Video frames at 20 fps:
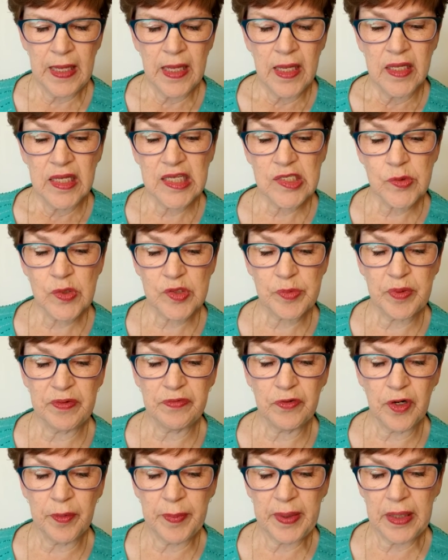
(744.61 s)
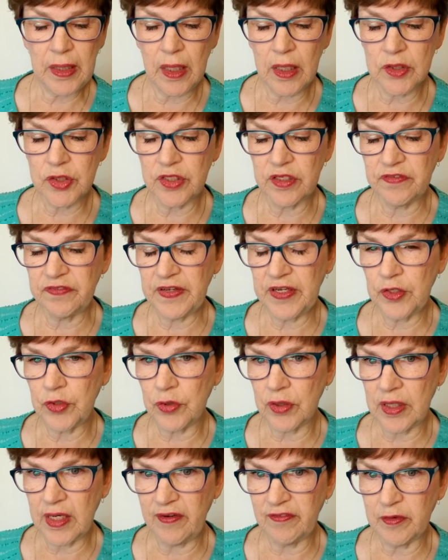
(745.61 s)
This was before it belonged to the federal
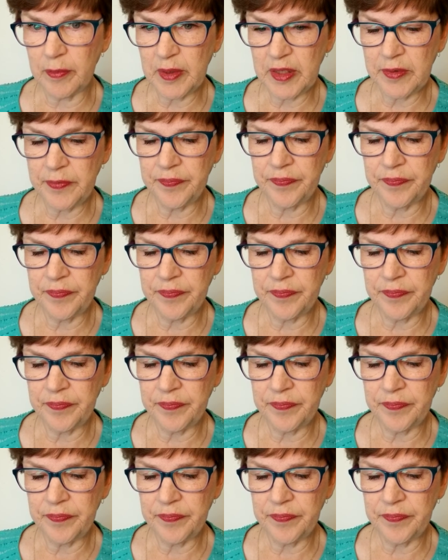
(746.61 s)
government.